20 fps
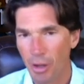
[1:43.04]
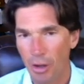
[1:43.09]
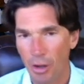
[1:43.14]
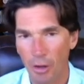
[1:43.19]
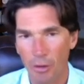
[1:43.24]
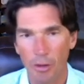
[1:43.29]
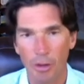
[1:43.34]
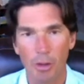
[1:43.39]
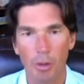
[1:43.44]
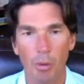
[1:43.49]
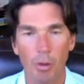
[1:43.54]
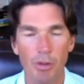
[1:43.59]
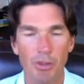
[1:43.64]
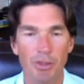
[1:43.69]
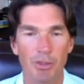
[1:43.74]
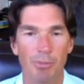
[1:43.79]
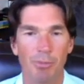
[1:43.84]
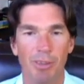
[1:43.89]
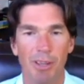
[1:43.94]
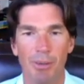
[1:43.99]
At the
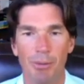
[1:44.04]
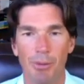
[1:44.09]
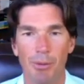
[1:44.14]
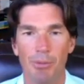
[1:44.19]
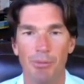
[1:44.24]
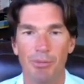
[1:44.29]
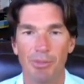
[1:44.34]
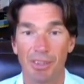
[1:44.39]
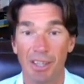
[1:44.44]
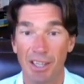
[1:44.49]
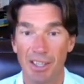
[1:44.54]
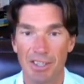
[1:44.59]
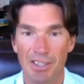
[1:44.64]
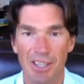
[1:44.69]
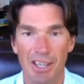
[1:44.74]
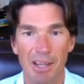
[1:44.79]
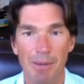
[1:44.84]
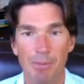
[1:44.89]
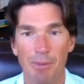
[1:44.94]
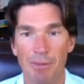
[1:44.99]
quantum level, that
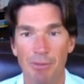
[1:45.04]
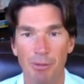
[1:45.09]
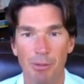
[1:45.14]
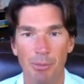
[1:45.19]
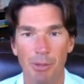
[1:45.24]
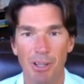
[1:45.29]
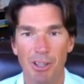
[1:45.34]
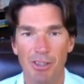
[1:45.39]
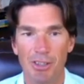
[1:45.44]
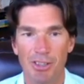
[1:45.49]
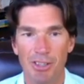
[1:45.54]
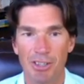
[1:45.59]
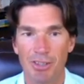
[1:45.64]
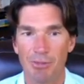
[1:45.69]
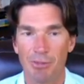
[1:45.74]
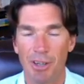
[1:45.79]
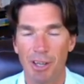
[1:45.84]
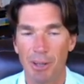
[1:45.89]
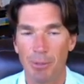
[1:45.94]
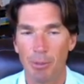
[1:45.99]
same information is
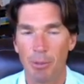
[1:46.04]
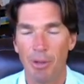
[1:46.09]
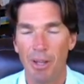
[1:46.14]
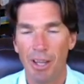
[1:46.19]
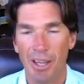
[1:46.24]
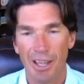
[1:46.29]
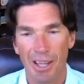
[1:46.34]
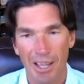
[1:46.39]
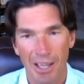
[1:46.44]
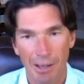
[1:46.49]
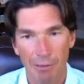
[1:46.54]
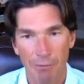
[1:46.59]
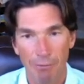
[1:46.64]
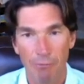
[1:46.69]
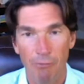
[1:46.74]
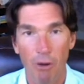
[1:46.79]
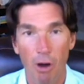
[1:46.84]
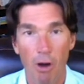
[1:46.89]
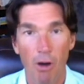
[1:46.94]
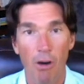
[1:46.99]
available in
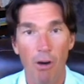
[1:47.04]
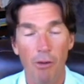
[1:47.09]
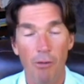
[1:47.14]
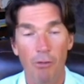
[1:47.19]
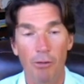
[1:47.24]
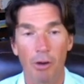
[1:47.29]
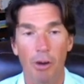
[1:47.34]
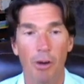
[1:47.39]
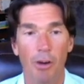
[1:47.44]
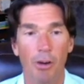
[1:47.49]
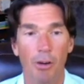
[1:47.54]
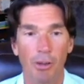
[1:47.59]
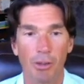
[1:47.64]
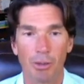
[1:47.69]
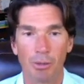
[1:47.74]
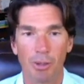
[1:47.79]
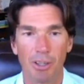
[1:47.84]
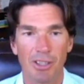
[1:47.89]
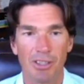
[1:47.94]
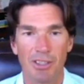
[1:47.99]
far, far
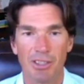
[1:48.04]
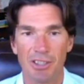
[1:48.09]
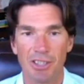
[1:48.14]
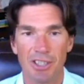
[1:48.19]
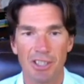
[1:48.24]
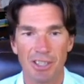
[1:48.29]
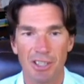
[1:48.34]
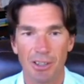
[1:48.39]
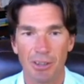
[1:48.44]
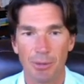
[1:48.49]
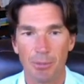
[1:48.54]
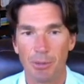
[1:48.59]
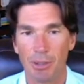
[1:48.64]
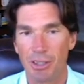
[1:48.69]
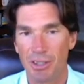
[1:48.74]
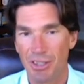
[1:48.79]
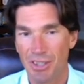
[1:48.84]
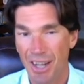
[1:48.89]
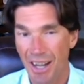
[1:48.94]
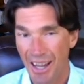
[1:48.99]
greater detail,
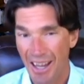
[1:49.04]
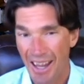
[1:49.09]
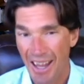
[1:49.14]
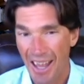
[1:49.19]
because